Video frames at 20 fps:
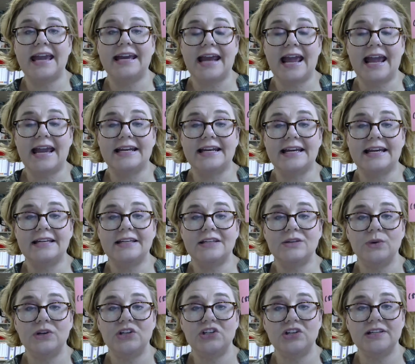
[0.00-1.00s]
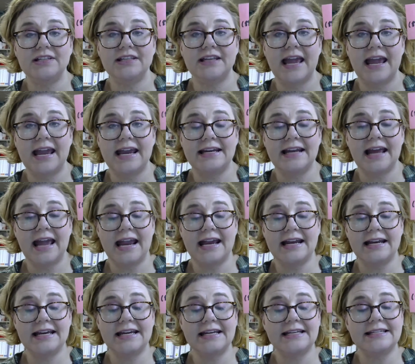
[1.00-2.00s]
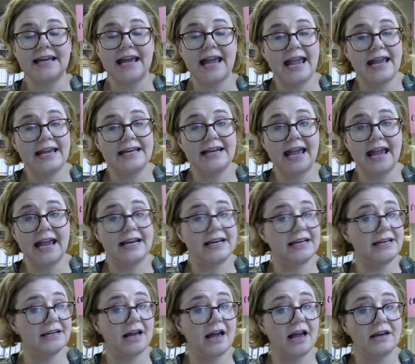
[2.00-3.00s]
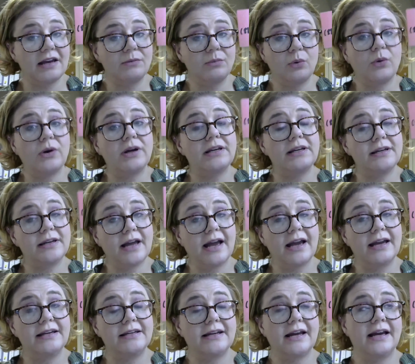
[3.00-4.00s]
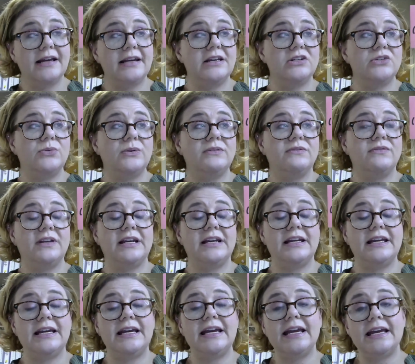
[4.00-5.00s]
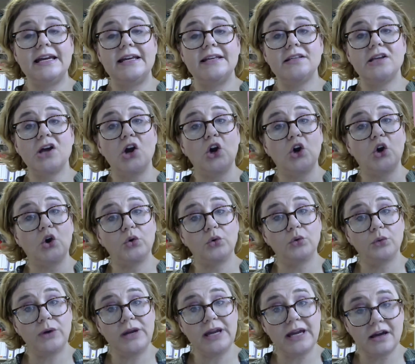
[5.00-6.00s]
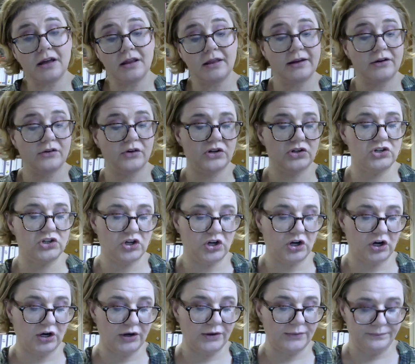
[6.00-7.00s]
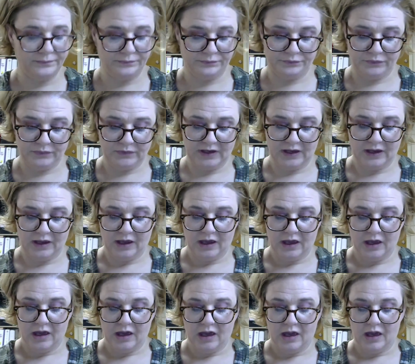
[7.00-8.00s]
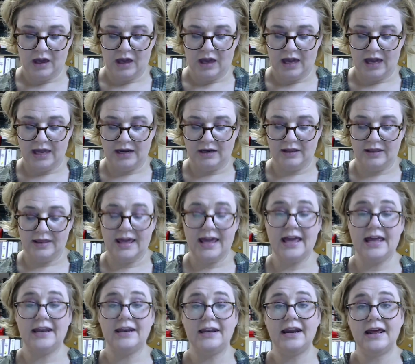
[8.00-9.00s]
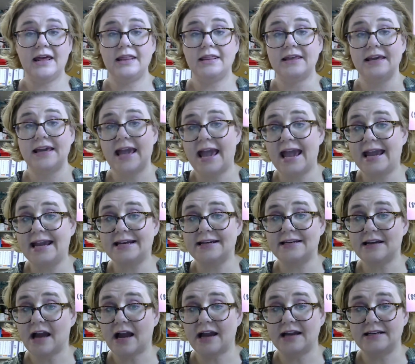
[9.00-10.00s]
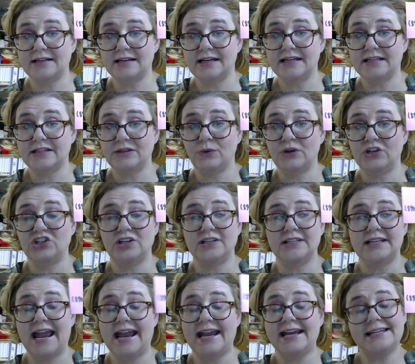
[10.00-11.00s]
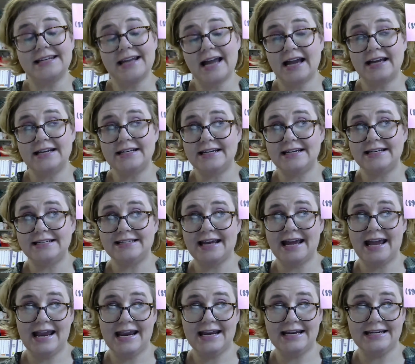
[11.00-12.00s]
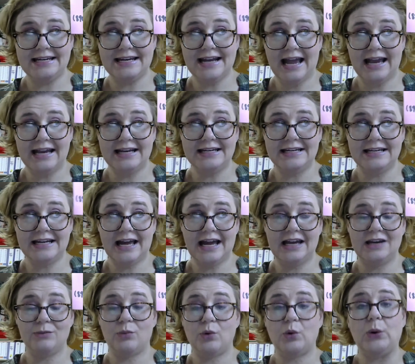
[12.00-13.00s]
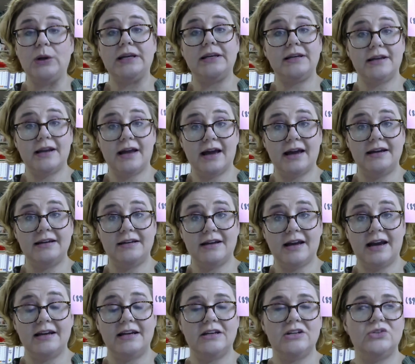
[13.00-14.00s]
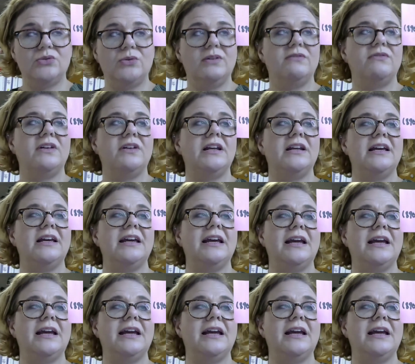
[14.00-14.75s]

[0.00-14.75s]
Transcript: 880s, which is 880 to 889.99 into infinity, is Greek literature. And then the 890s, which is 890 to 899.99 into infinity,